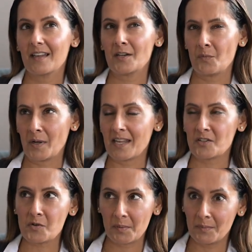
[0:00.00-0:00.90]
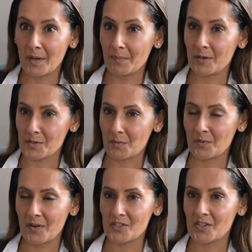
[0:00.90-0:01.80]
when he had a triple bypass
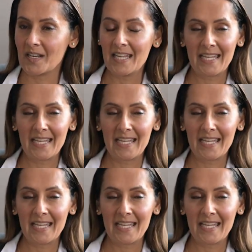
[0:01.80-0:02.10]
operation,